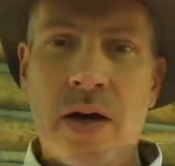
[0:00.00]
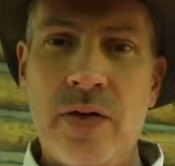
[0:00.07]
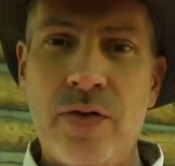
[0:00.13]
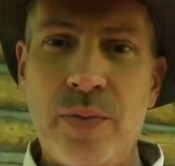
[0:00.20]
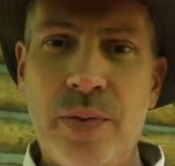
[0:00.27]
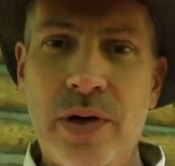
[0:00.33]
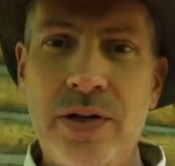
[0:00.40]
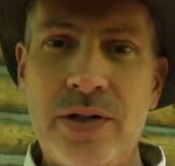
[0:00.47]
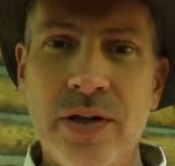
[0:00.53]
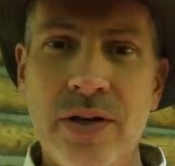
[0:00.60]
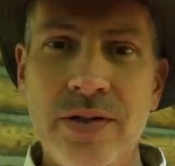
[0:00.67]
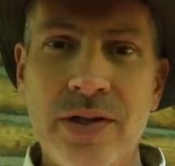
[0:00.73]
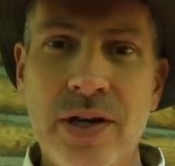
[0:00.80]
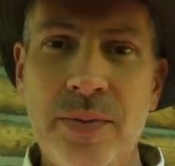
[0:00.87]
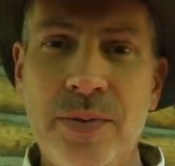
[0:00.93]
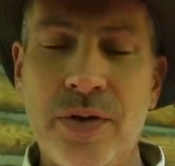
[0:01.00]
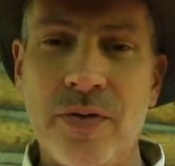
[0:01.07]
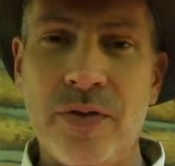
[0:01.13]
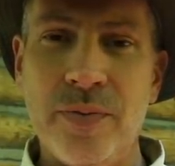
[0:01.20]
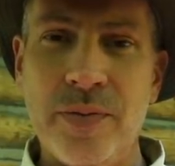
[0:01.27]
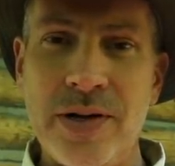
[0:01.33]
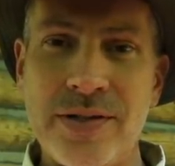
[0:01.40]
Hi everybody, Shawn James here
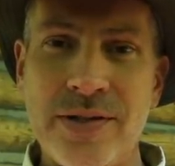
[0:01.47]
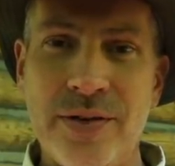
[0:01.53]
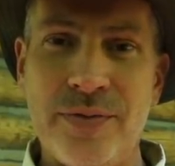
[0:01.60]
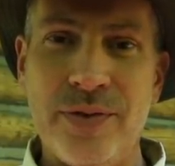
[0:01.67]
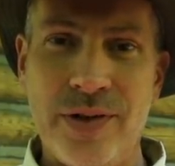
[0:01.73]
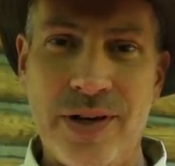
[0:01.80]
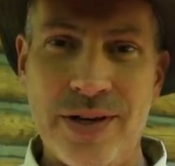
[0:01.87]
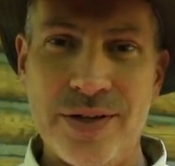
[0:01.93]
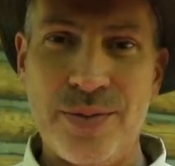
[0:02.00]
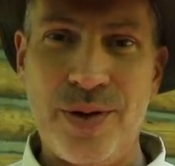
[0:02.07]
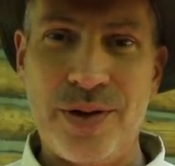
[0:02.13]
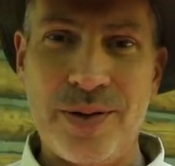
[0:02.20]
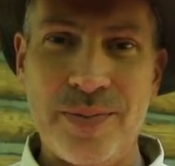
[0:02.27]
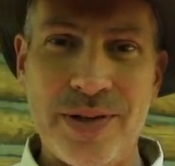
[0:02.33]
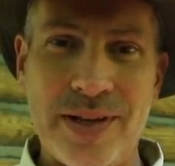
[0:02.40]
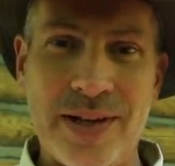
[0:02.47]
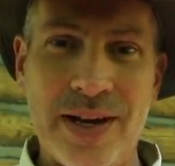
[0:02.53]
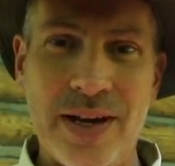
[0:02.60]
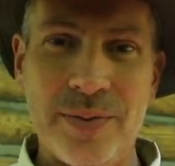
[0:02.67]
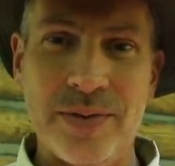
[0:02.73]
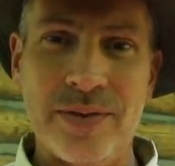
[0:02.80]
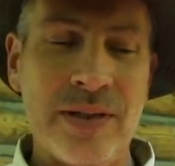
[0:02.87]
from My Self-Reliance. Welcome to the
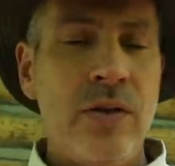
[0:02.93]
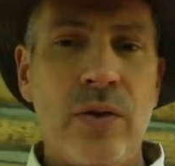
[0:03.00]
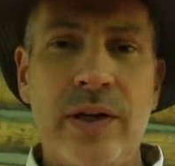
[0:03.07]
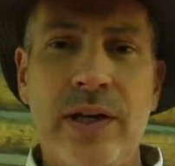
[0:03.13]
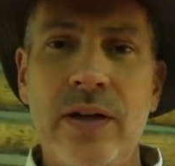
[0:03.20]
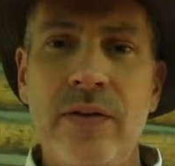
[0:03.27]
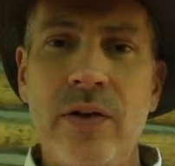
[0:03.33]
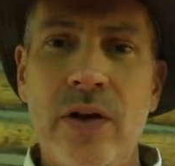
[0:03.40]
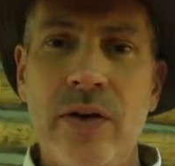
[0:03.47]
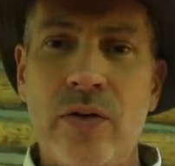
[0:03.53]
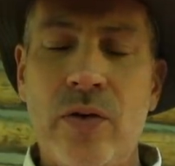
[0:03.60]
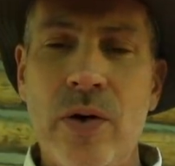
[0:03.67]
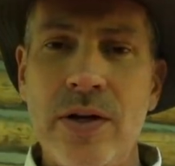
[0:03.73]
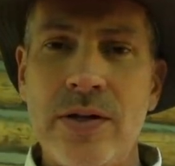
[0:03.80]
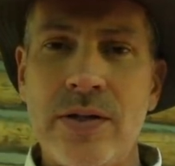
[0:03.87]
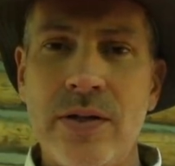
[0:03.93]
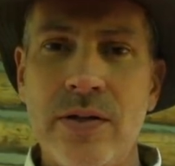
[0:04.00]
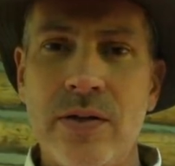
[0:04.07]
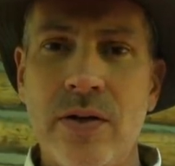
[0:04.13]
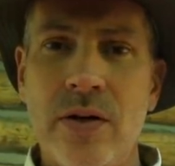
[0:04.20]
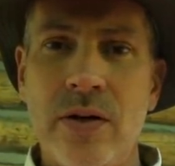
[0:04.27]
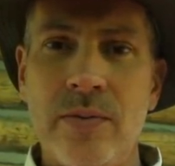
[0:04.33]
cabin. So I get a lot of
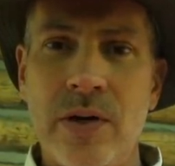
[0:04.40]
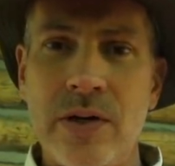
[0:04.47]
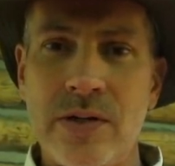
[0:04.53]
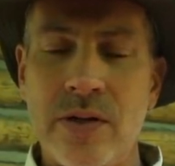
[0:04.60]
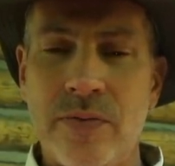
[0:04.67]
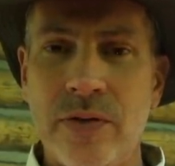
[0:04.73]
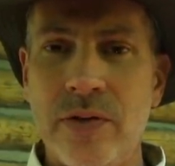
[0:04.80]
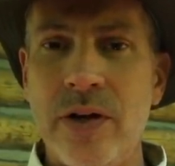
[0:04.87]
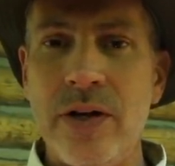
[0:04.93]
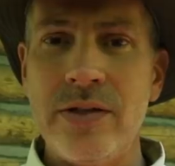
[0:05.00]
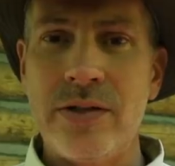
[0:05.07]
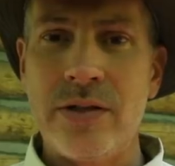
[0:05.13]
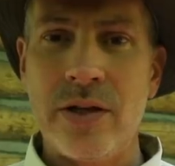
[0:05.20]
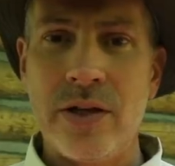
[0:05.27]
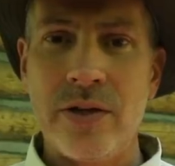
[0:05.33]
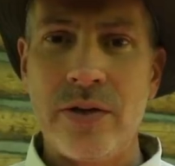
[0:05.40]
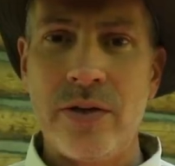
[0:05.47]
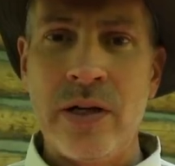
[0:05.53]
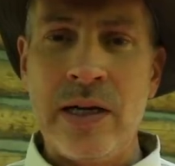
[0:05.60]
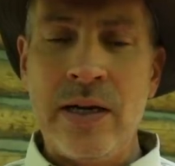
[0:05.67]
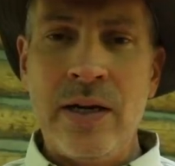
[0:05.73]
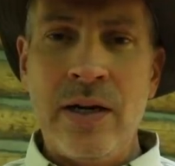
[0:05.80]
questions on My Self-Reliance
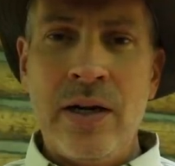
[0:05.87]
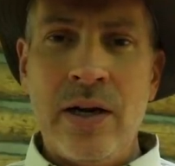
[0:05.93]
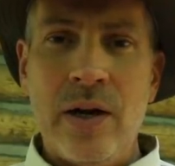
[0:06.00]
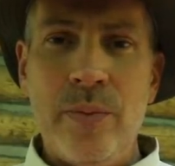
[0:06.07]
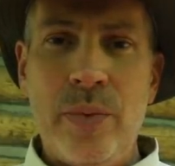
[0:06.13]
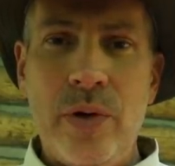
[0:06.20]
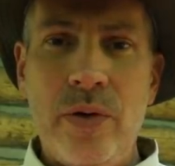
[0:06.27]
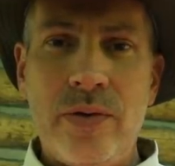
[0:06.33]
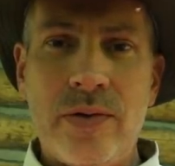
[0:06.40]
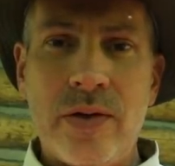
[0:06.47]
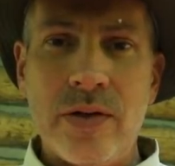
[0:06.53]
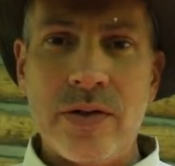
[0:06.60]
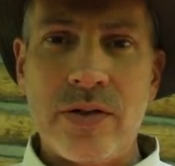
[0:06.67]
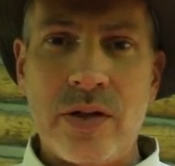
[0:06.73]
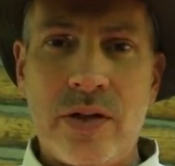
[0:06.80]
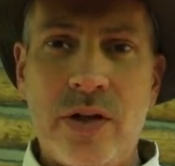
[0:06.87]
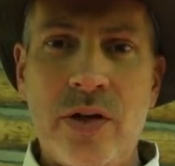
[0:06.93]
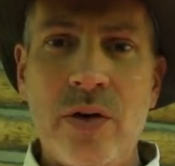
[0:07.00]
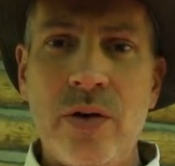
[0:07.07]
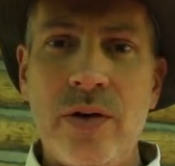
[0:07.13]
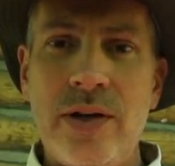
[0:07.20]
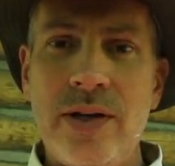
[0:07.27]
channel about
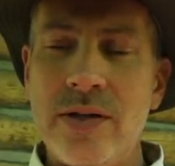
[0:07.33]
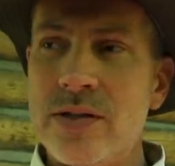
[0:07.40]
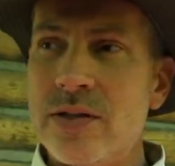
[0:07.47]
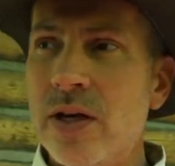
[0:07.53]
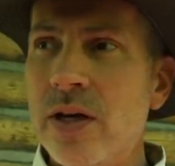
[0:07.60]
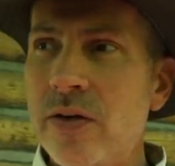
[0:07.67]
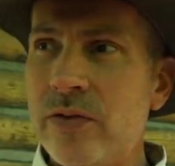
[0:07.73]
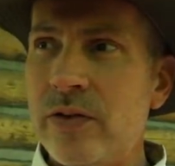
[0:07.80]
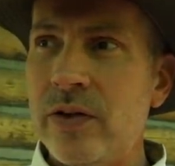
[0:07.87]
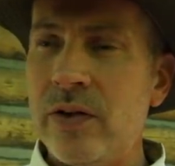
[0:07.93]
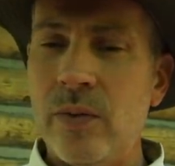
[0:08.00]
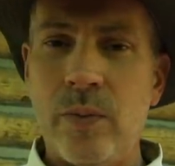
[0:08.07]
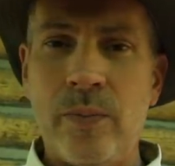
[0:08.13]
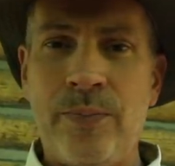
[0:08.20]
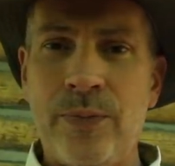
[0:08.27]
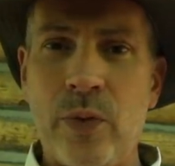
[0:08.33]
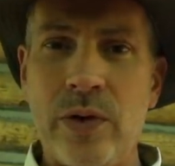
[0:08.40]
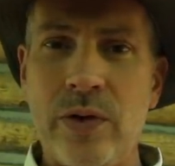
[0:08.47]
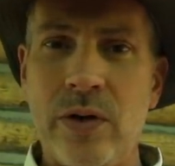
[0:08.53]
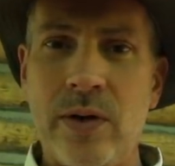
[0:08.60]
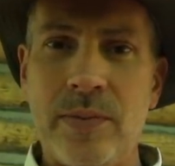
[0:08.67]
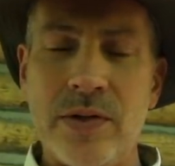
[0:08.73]
security and safety and
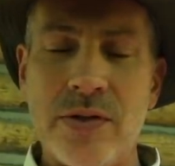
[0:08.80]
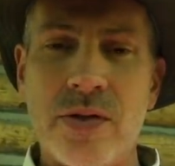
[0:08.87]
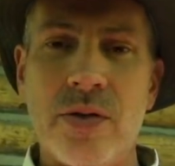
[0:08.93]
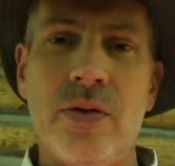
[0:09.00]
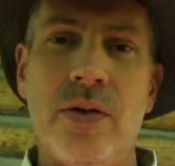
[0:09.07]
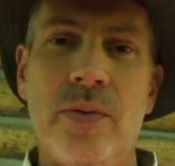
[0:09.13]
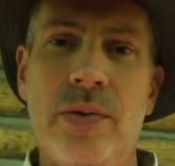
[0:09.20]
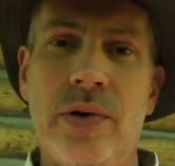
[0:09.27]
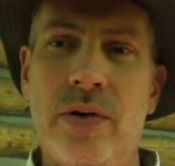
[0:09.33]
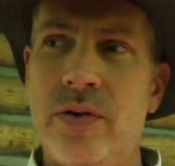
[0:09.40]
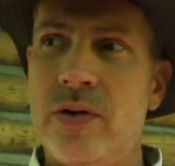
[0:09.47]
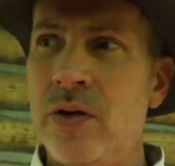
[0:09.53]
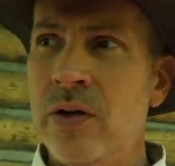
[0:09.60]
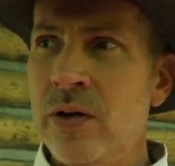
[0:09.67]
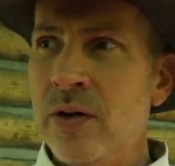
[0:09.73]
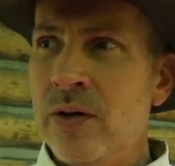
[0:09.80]
whether I'm concerned about